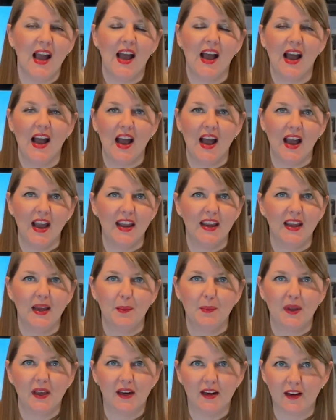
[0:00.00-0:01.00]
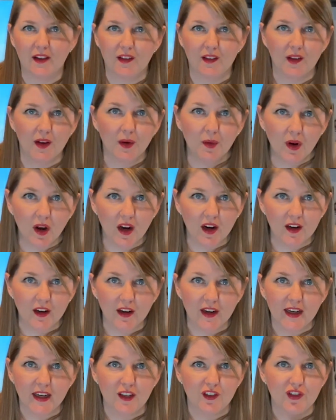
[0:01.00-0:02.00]
I am getting so
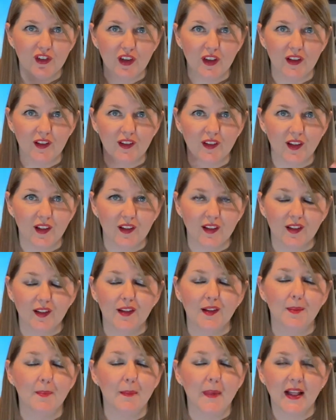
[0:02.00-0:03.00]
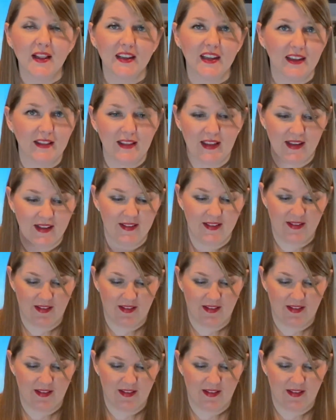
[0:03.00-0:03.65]
hungry just smelling this.